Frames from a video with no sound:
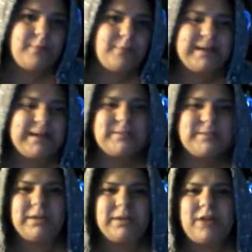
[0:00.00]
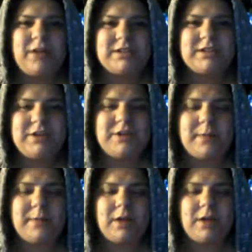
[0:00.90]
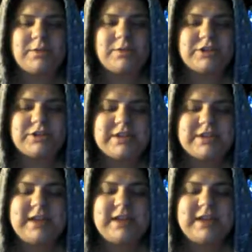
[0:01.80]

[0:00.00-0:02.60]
because blood clots do happen a lot with surgeries,